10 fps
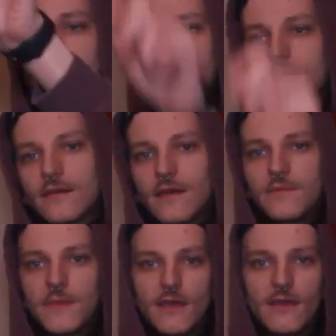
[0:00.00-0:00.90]
looking
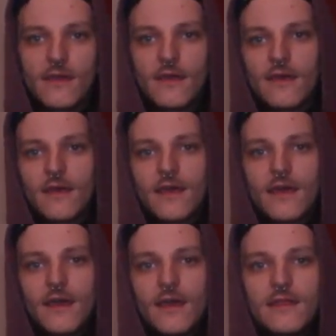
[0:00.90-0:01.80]
at me,
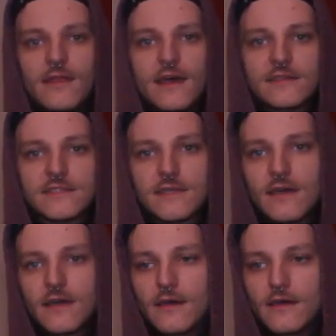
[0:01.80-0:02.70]
and that's
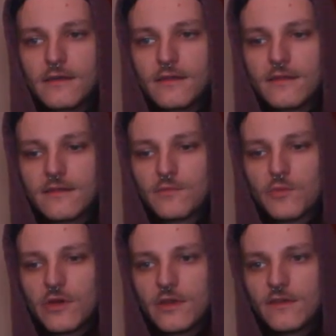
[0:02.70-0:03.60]
a
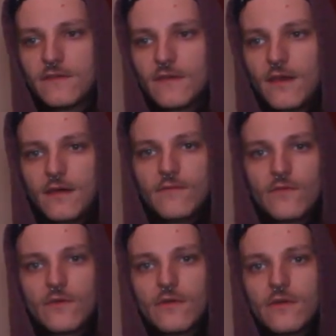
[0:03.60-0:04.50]
pretty good setup
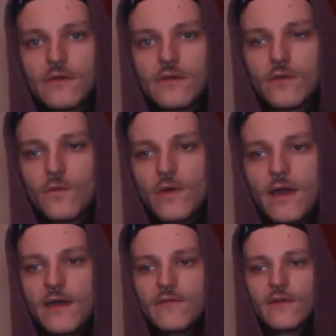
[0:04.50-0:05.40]
for the way
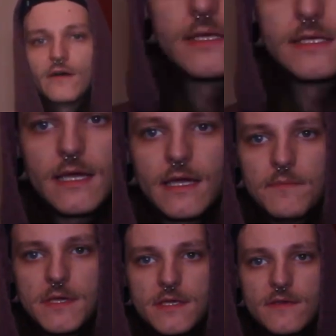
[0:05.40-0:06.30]
I vlog. The
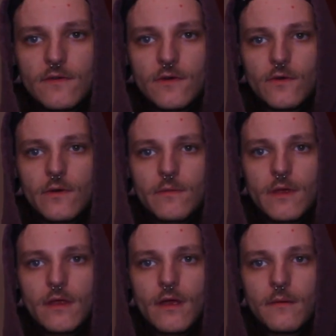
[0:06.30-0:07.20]
second piece of
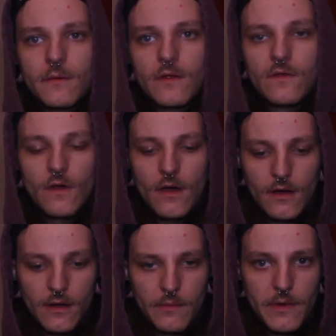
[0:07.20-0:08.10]
equipment I'm going to
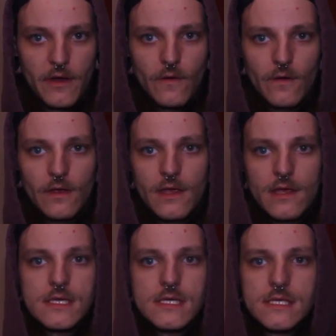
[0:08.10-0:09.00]
talk about
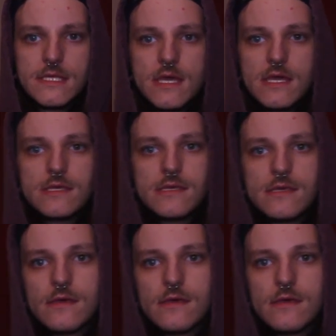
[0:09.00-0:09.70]
is this.